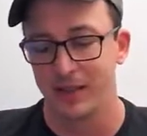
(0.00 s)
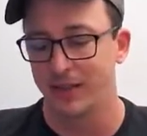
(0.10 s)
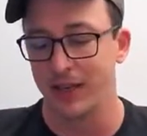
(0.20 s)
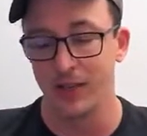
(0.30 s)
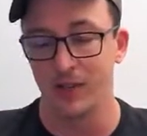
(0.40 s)

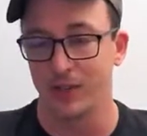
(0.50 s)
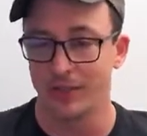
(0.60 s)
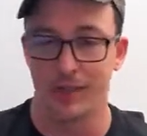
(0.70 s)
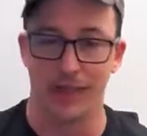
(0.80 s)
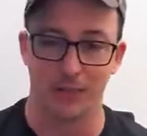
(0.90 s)
Then you
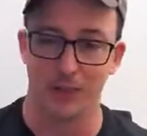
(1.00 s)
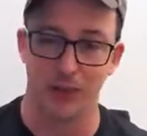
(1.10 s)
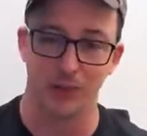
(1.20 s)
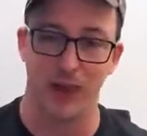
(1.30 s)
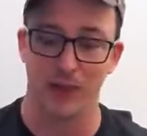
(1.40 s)
could like
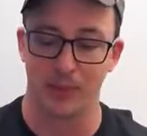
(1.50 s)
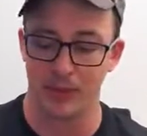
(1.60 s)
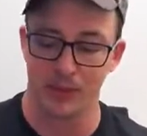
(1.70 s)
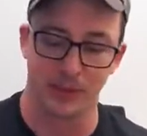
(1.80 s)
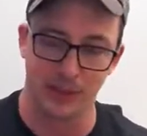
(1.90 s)
mergeMap
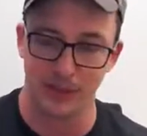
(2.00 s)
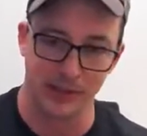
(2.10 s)
and just delete.